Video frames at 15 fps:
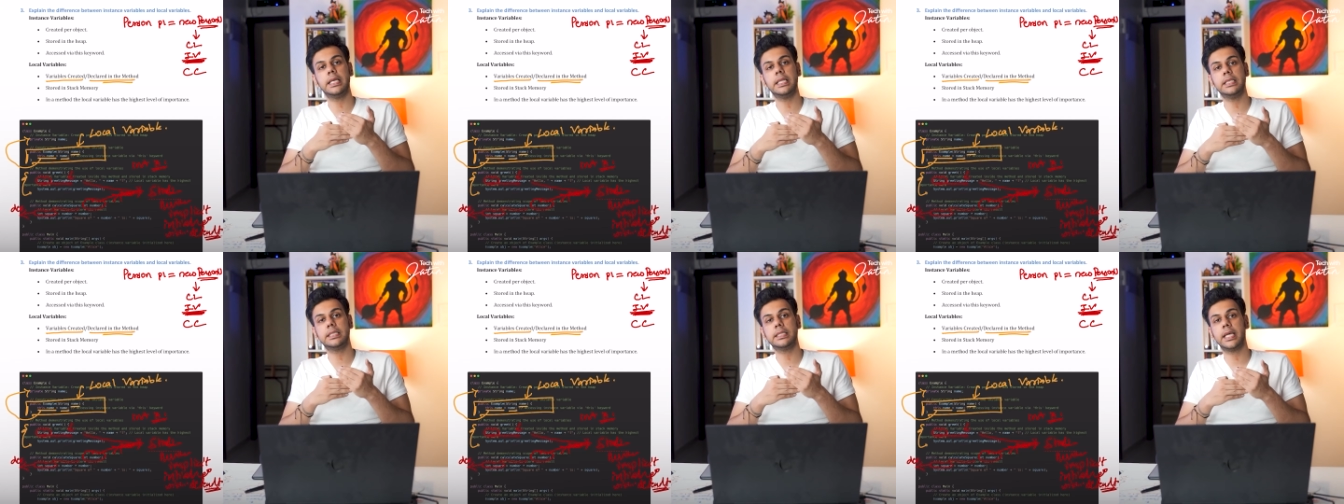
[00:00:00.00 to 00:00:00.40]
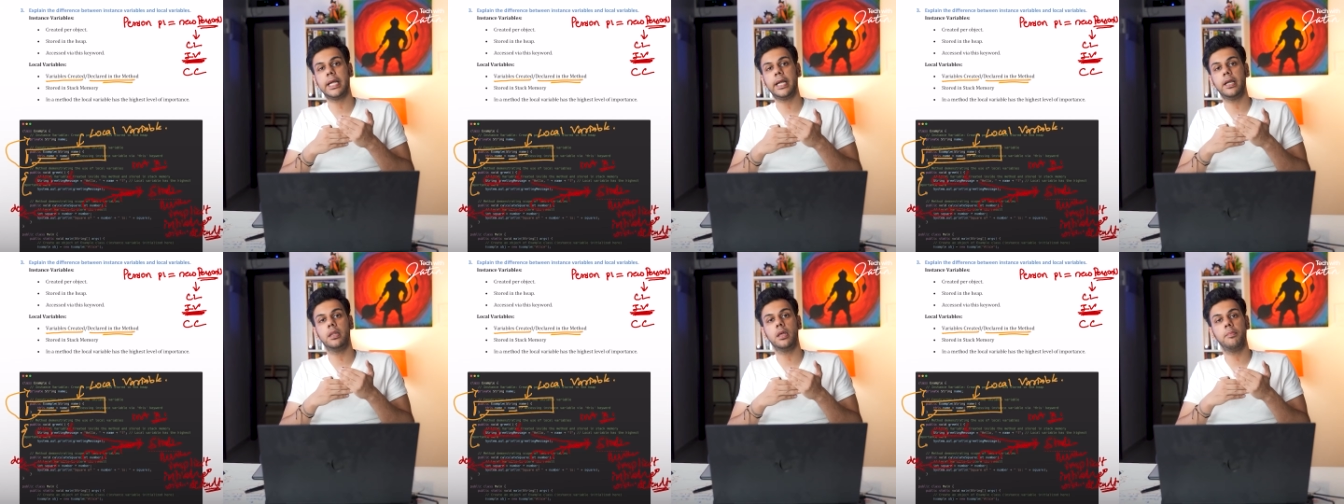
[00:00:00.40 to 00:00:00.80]

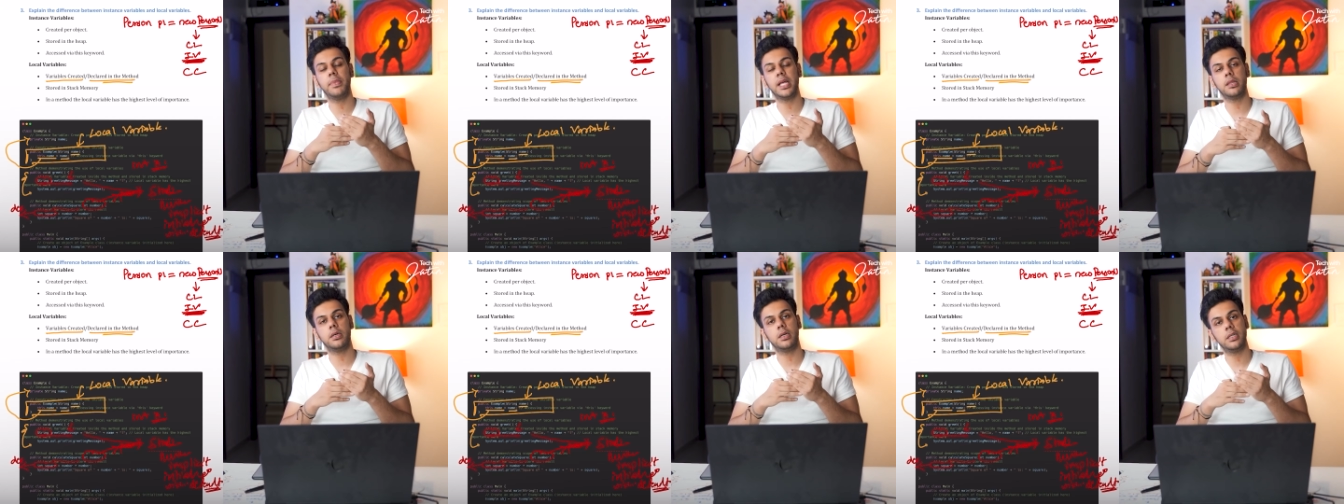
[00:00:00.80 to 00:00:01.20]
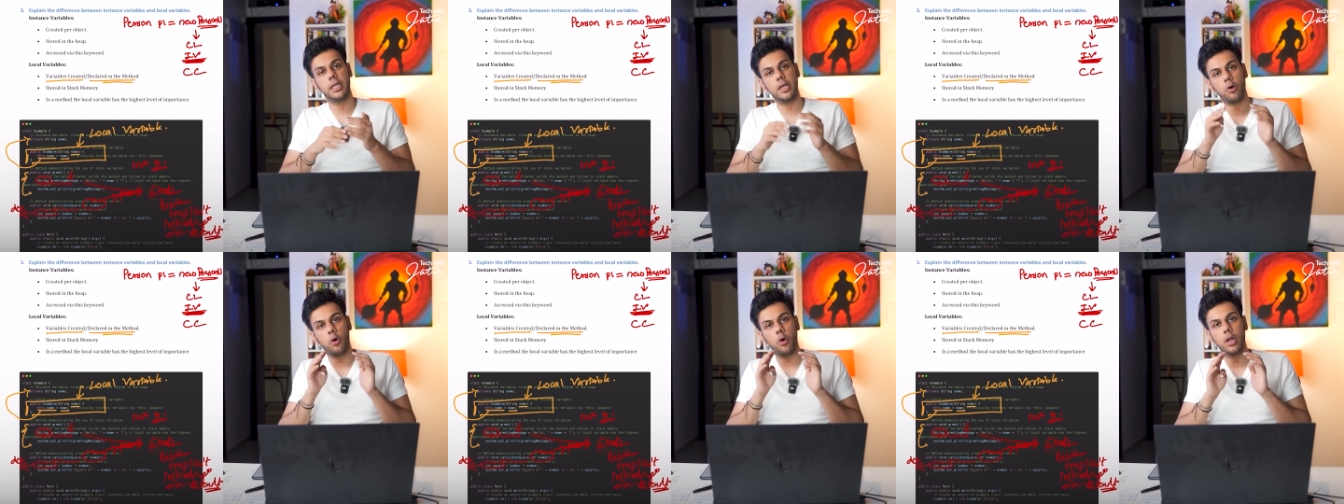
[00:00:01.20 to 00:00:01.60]
inside the method,
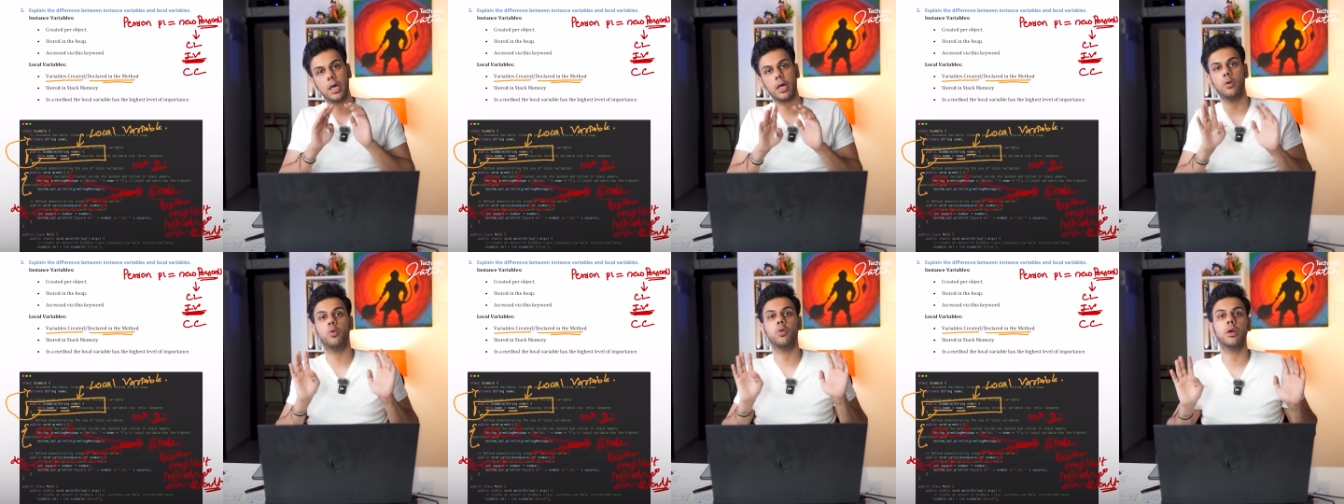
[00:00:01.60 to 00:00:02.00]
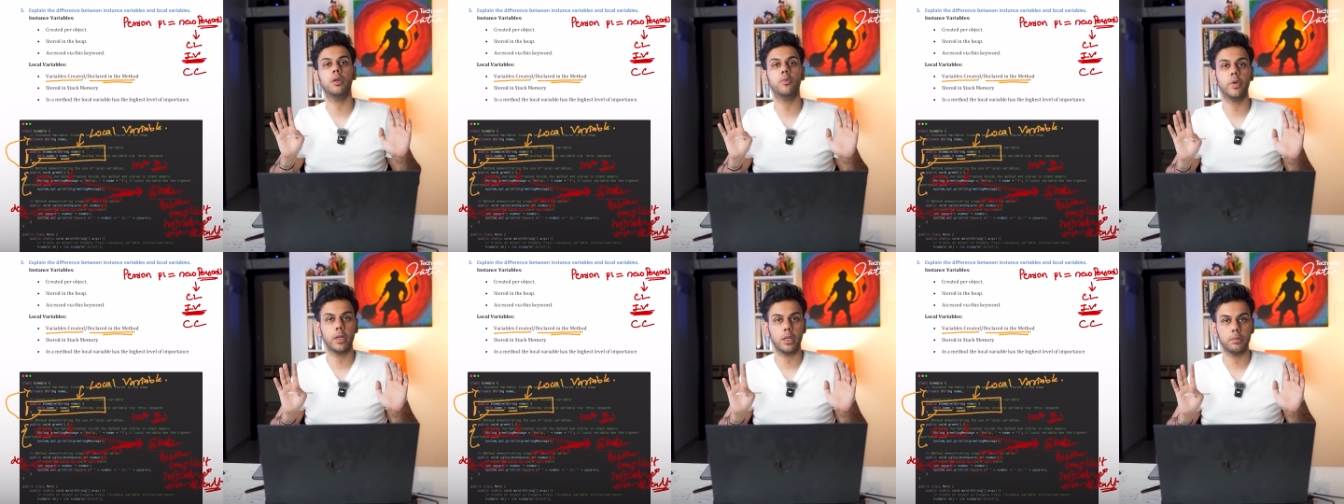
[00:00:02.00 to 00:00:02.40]
they all are
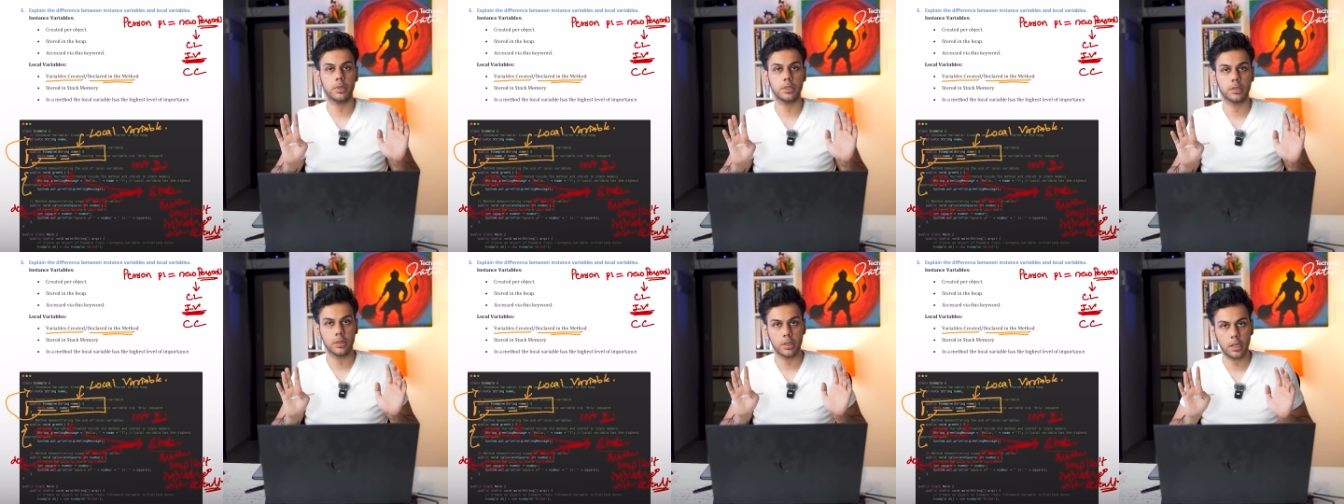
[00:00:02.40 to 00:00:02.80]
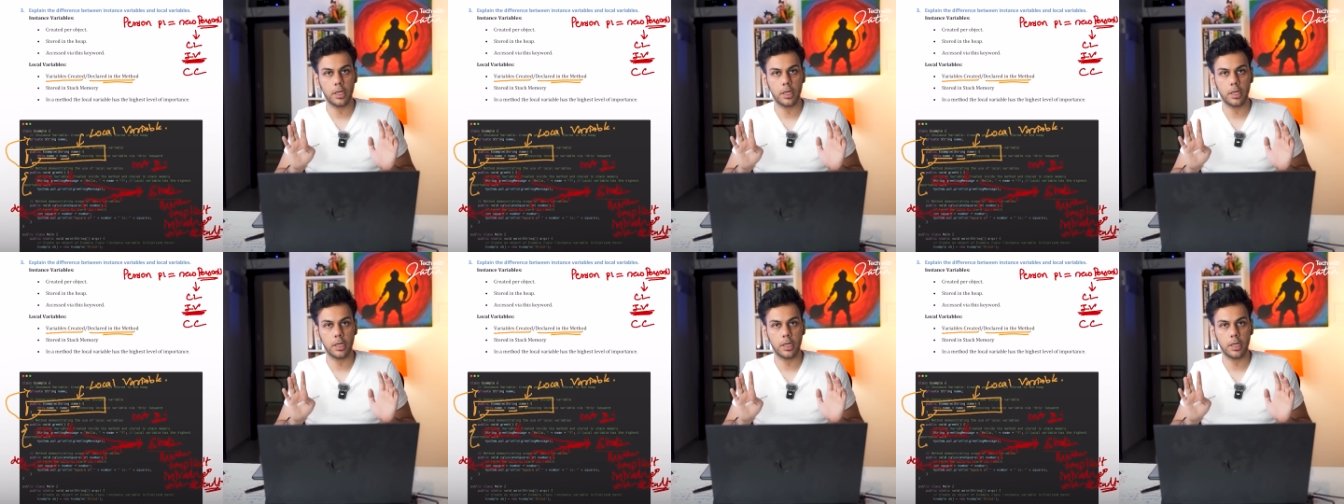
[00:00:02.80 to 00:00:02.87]
local variables.